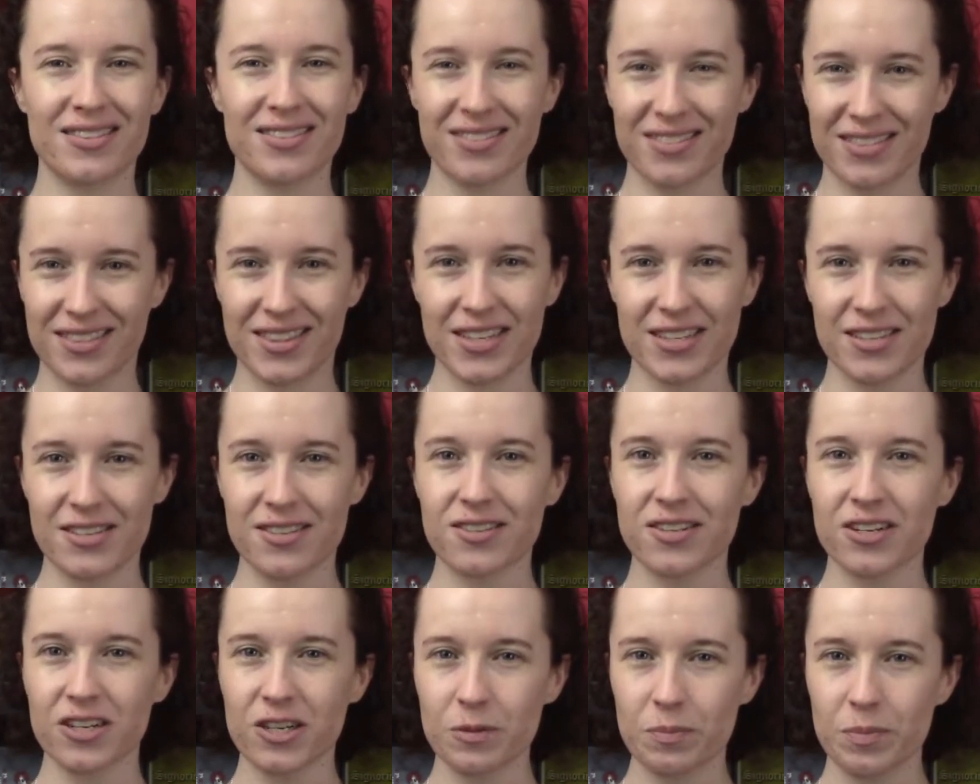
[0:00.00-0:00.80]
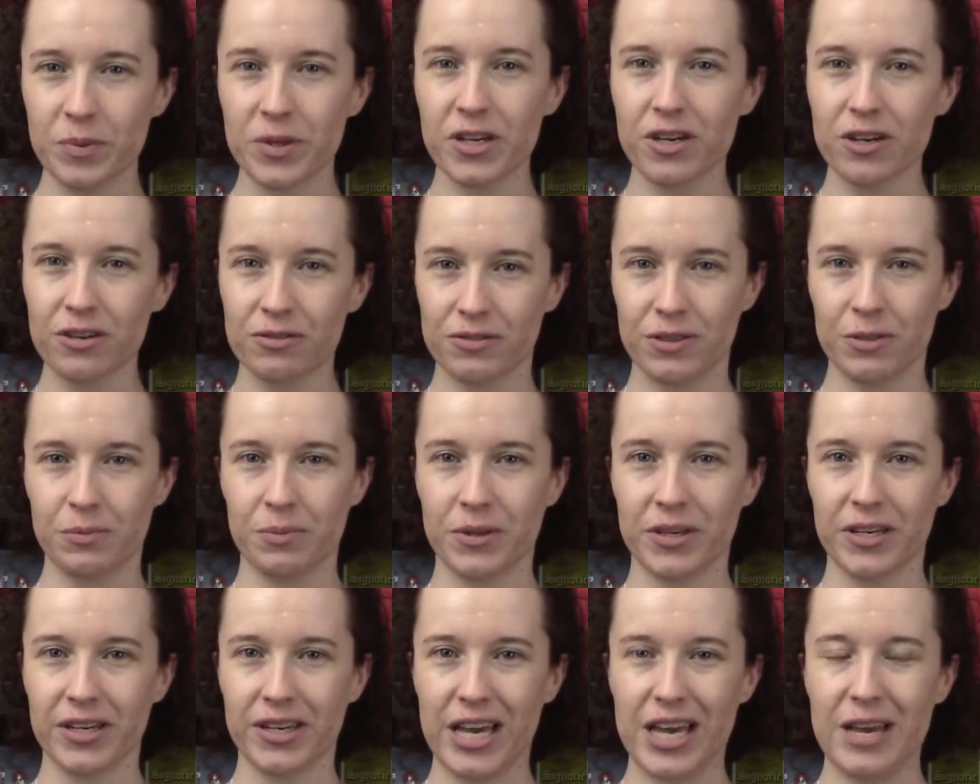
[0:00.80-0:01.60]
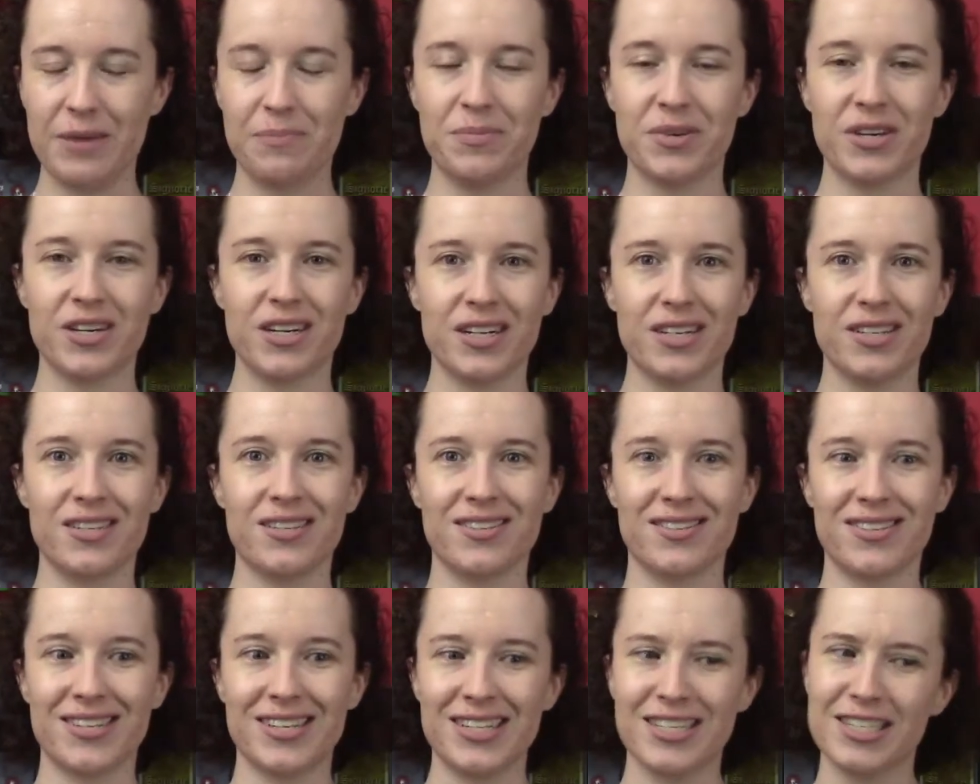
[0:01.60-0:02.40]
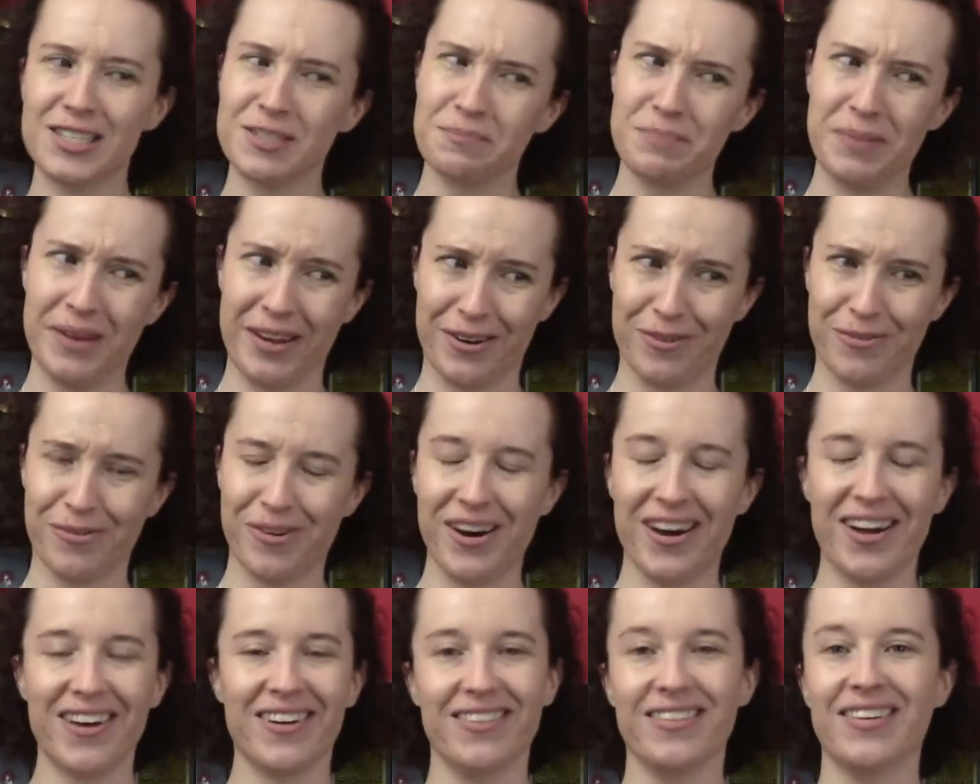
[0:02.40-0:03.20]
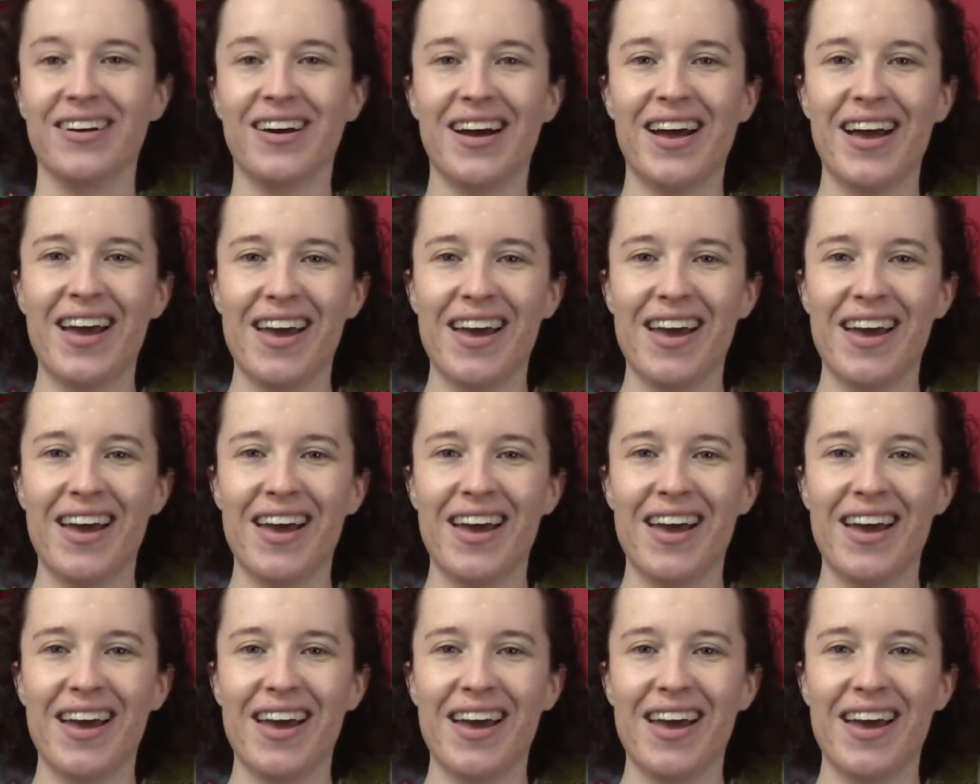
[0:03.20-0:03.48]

this is going to be our replay game because it's been a while.